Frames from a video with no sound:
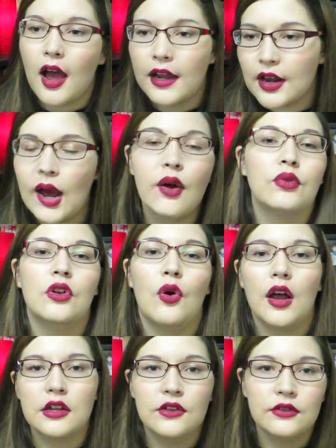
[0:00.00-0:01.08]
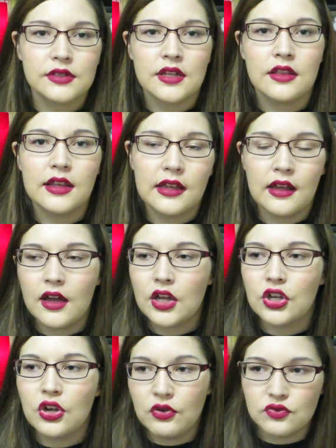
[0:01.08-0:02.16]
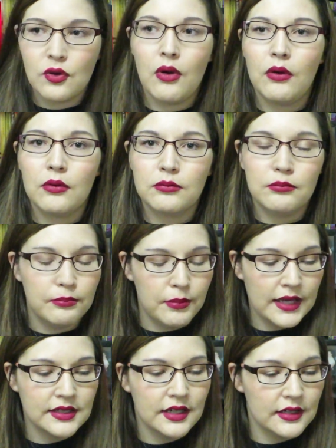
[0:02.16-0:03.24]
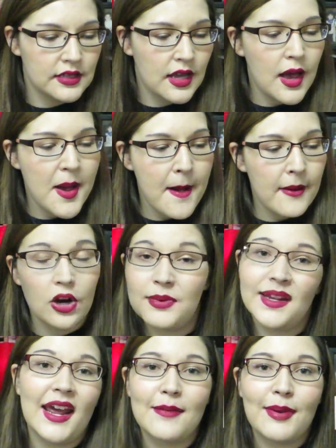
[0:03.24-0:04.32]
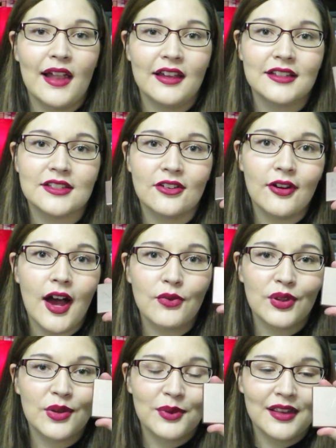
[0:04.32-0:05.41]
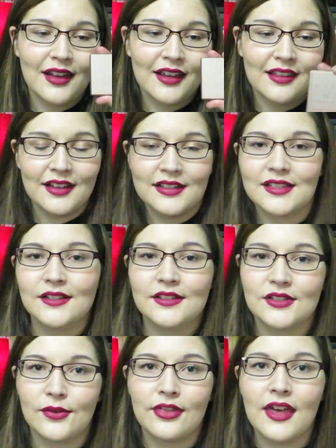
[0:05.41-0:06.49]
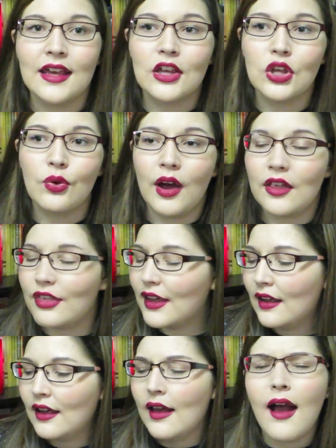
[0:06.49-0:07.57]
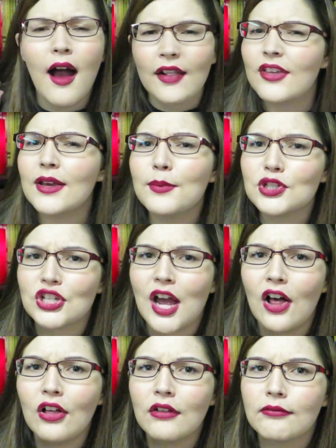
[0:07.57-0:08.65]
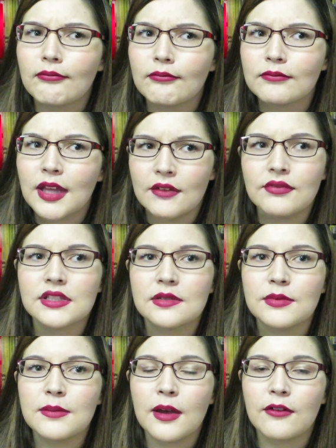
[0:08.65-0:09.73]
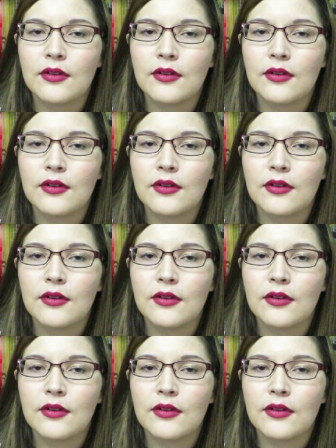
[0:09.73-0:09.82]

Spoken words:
I now know how to use the neutral Basics Urban Decay palette. So I really, really like this. So thank you. I think Michelle gave this to me.